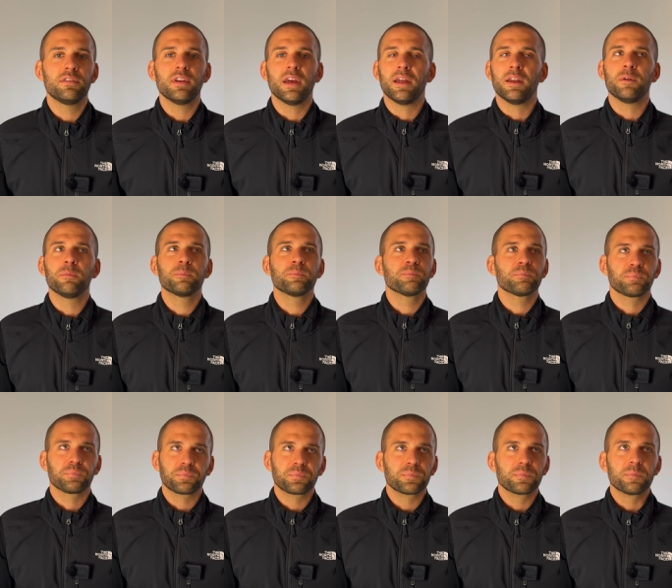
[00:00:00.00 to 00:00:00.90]
and
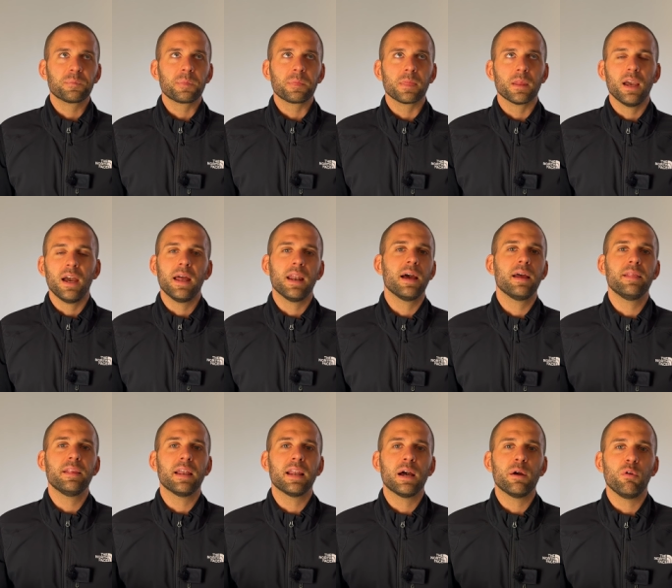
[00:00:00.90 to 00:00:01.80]

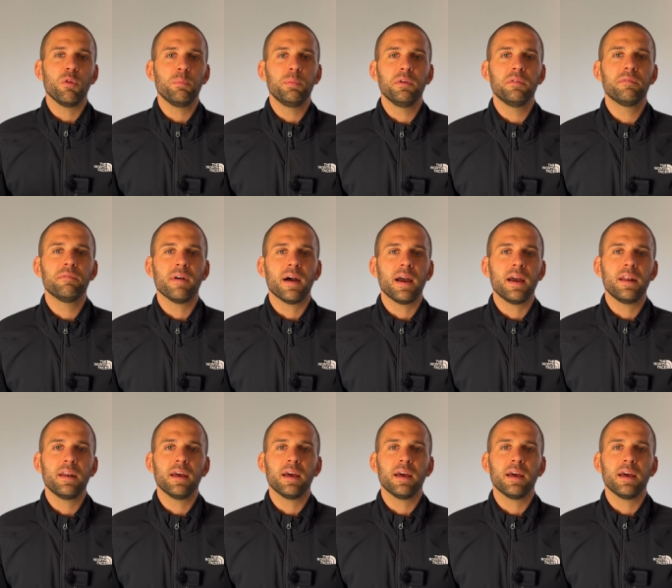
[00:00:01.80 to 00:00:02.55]
that I will be fine.